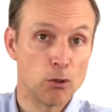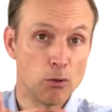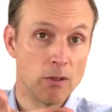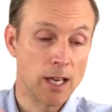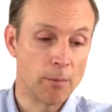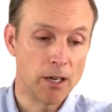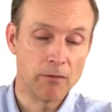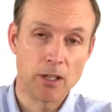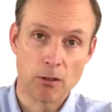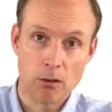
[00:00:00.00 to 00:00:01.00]
to them of
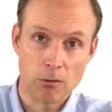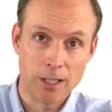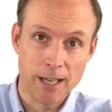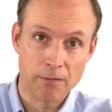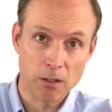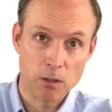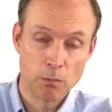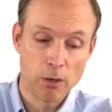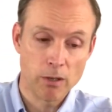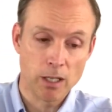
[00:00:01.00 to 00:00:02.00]
their own life
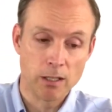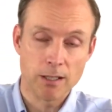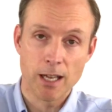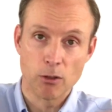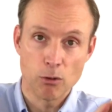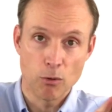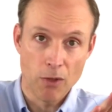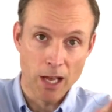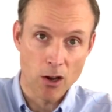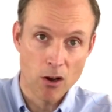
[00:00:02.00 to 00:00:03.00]
experience and who
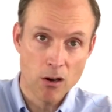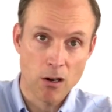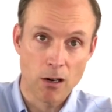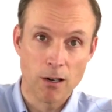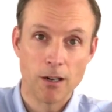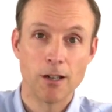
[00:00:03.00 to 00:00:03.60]
they are,